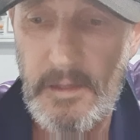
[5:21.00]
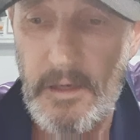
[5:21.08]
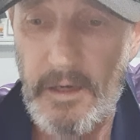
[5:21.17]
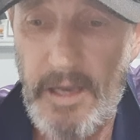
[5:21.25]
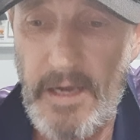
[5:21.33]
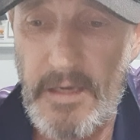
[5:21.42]

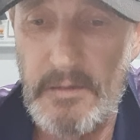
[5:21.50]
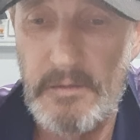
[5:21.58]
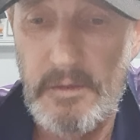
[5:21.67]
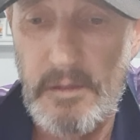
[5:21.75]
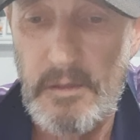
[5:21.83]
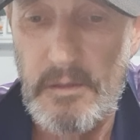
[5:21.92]
Okay,
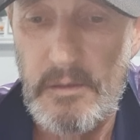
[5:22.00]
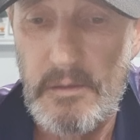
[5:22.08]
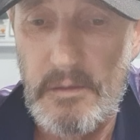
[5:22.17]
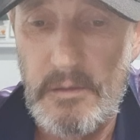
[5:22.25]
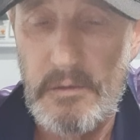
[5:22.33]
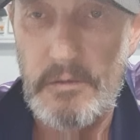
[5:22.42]

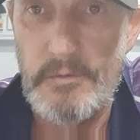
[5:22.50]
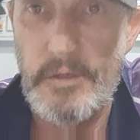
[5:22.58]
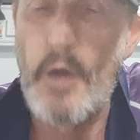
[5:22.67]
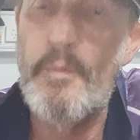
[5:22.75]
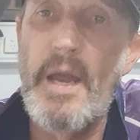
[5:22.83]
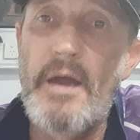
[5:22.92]

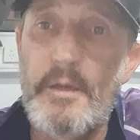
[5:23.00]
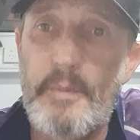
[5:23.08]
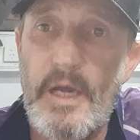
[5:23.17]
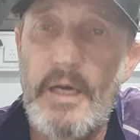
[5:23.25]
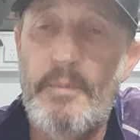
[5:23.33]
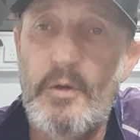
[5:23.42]
no power to
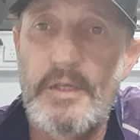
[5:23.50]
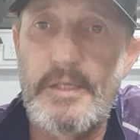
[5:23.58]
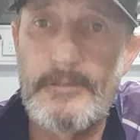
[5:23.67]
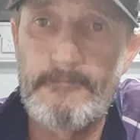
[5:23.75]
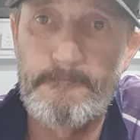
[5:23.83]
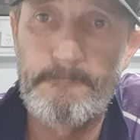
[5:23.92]
PowerPoints.